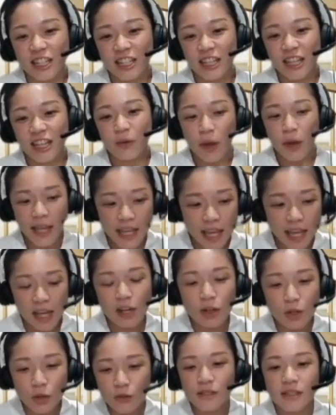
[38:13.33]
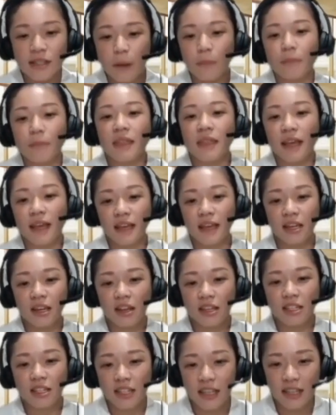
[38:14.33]
yeah, we're here to do something and
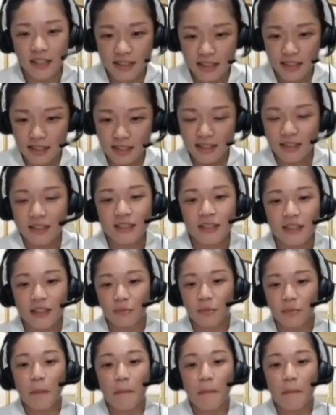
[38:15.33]
not just be